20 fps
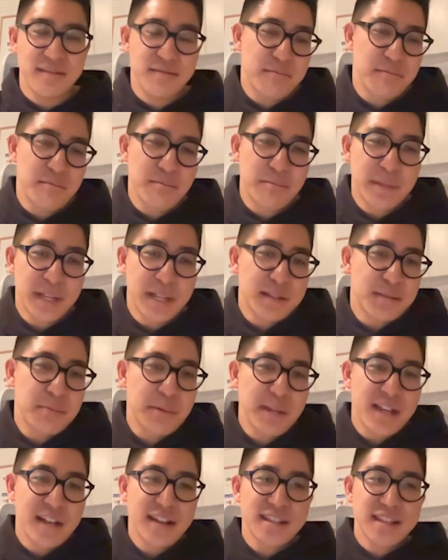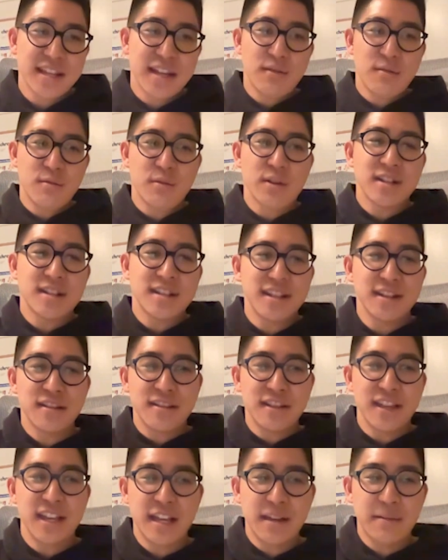it's because like we're still
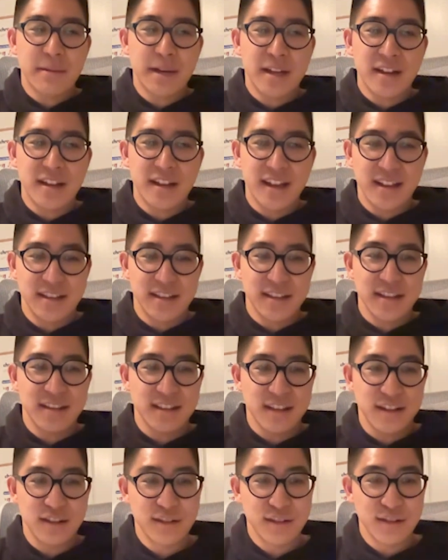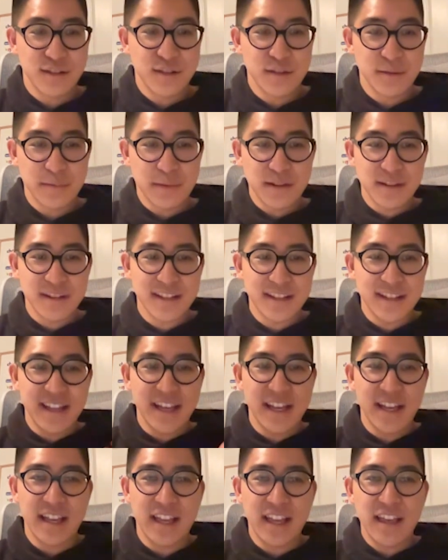thinking about it as consumers, and
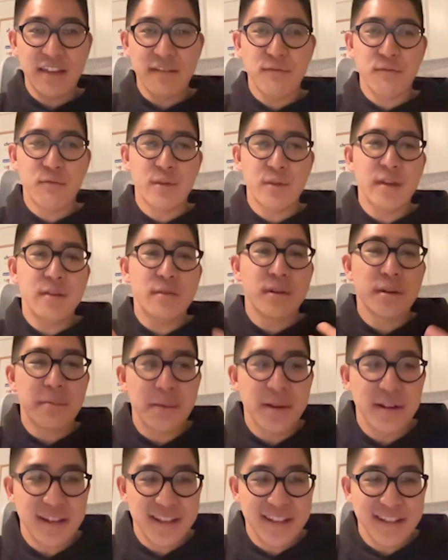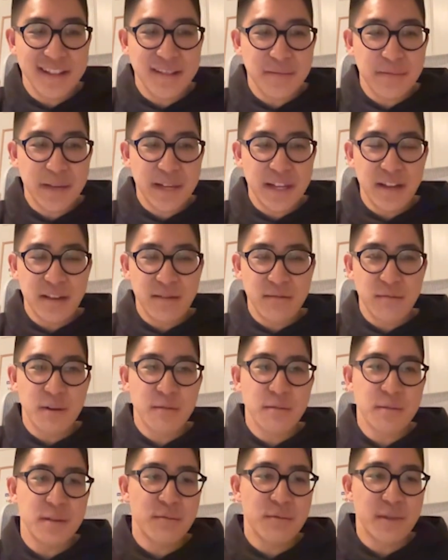like if we were participating, what
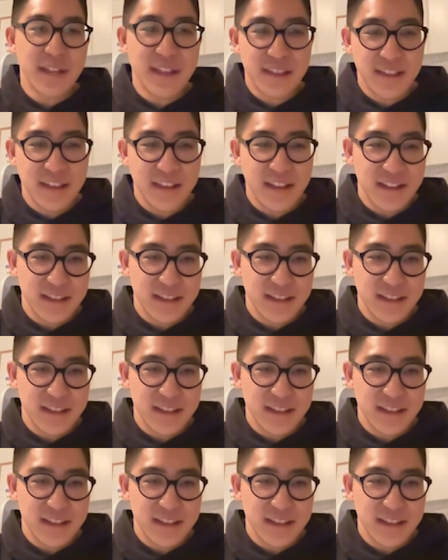would we think is